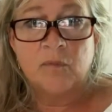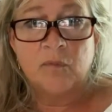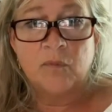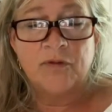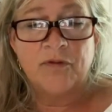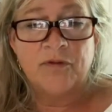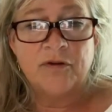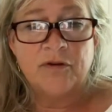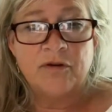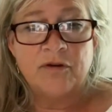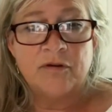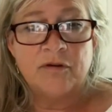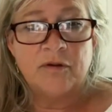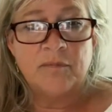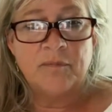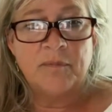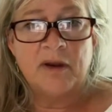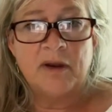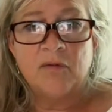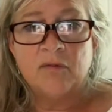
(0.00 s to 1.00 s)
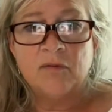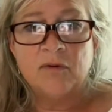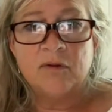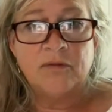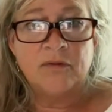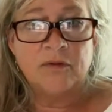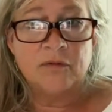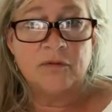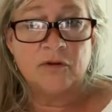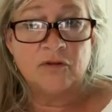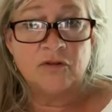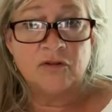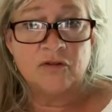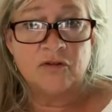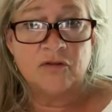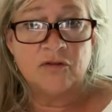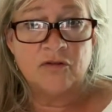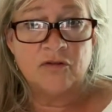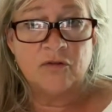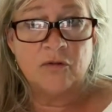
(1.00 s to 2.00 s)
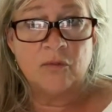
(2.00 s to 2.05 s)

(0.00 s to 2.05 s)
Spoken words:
within the boundaries of your church